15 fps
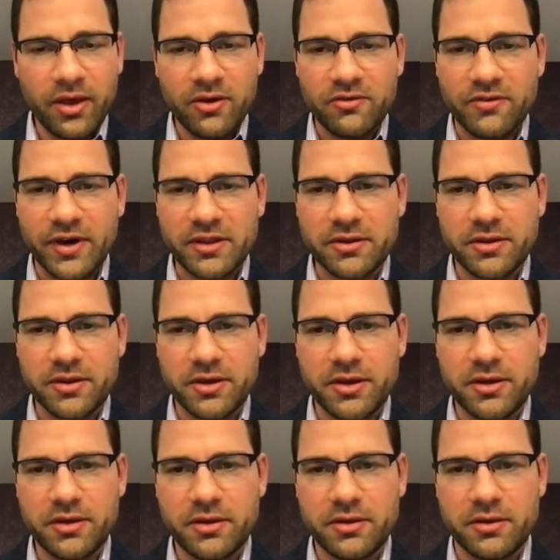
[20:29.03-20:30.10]

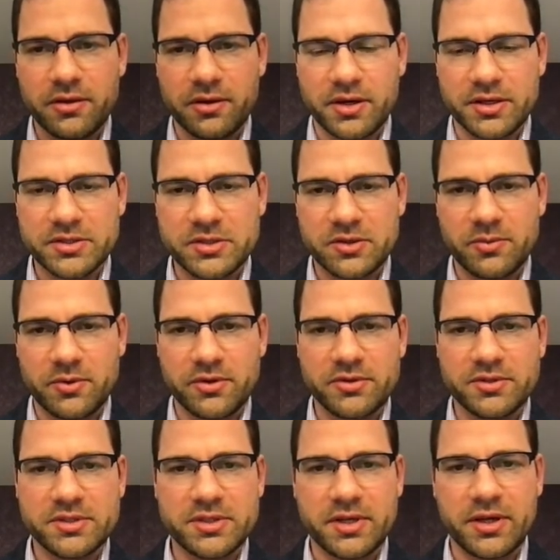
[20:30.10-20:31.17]
Finally, the
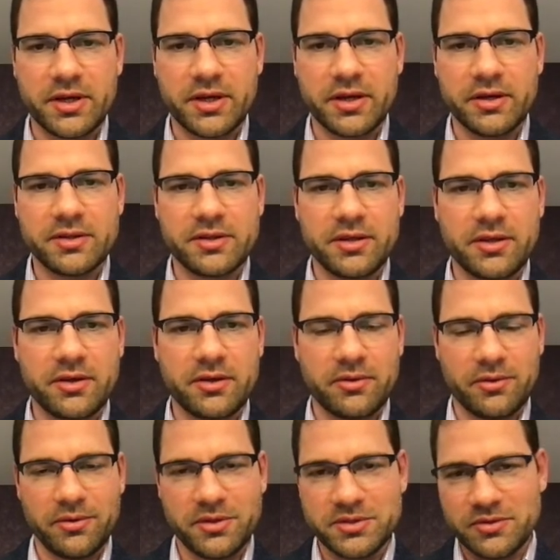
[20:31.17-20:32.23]
customers take
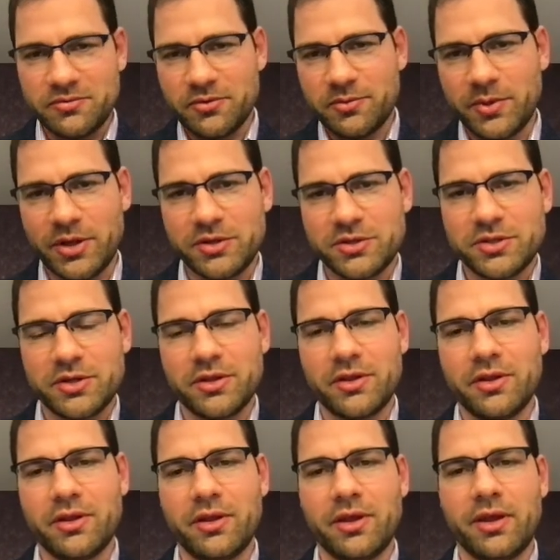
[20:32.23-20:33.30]
all this
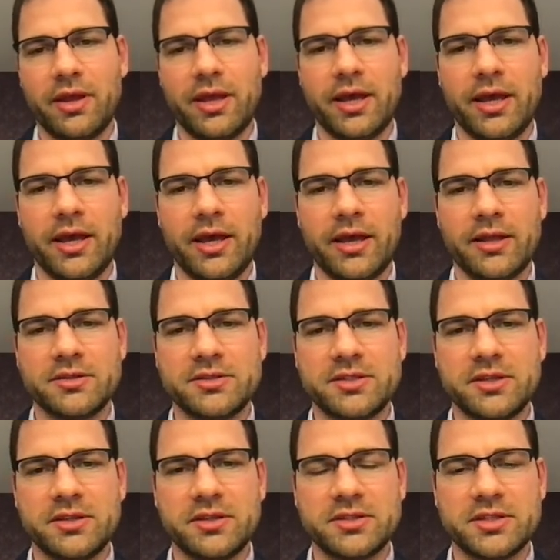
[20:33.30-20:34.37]
information and
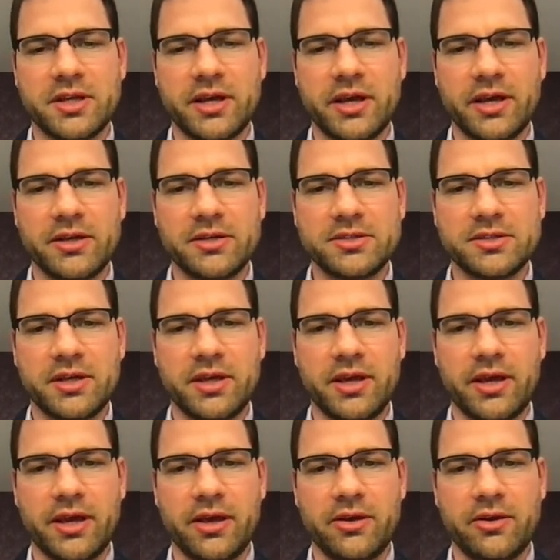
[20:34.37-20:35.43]
synthesize
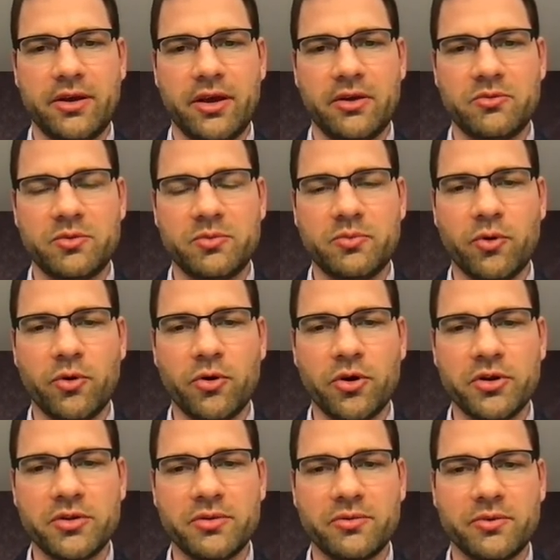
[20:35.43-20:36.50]
a
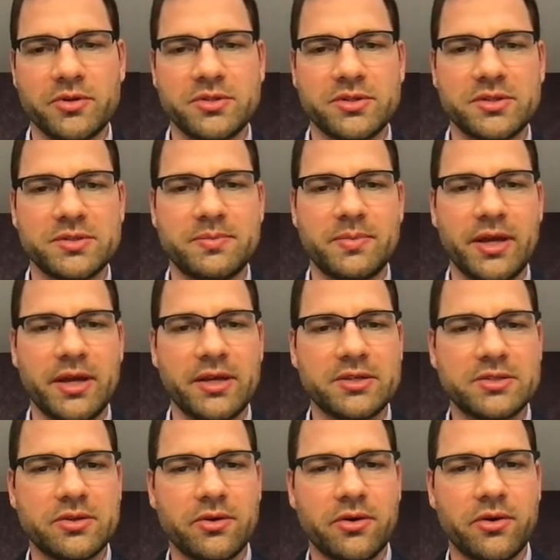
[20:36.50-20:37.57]
report which is
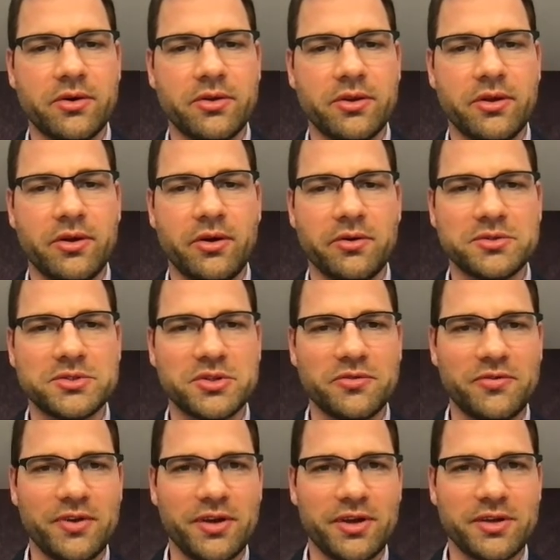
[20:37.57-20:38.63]
based on
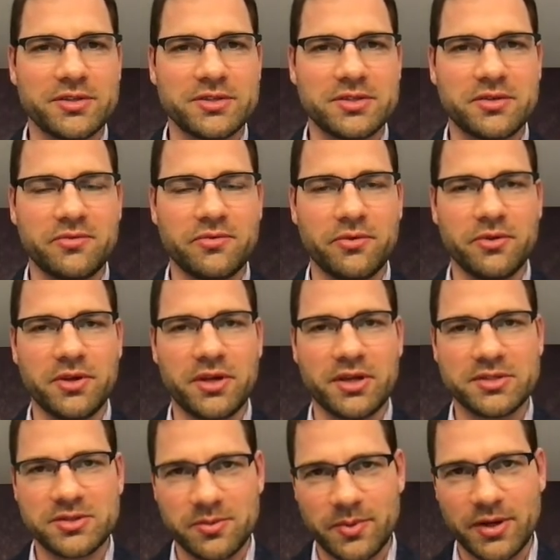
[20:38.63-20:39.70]
SOPHiA's fully
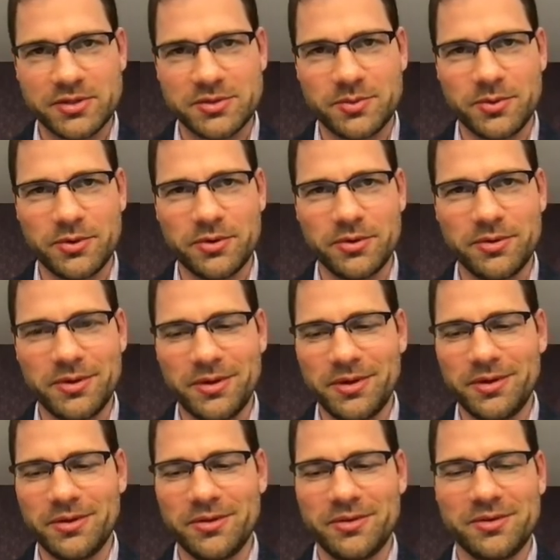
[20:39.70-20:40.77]
customizable
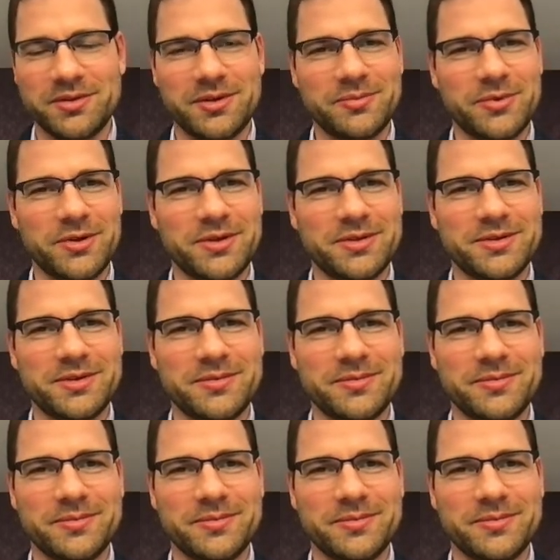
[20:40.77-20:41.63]
template.